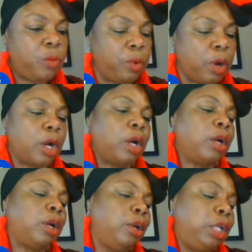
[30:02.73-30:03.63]

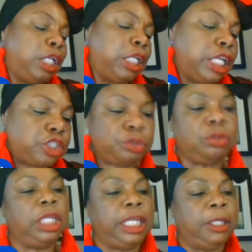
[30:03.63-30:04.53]
were
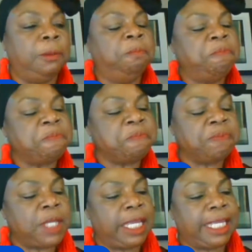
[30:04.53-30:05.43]
literally
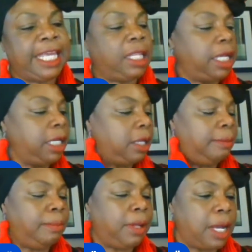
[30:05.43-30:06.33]
killing
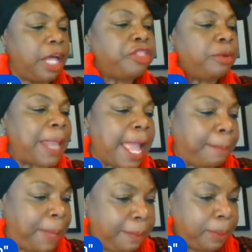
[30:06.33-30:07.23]
other
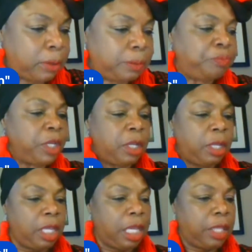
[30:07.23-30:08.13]
black people
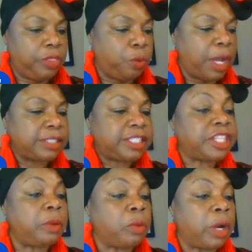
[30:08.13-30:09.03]
the ones that
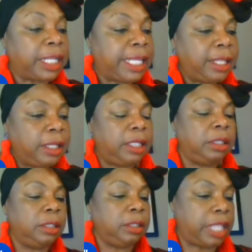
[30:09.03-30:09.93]
they weren't
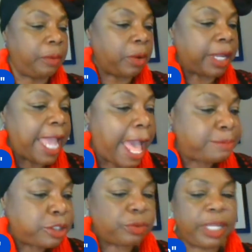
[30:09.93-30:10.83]
killing, they were
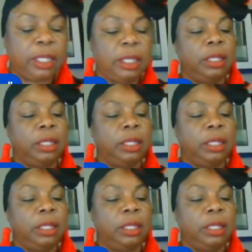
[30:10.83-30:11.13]
capturing,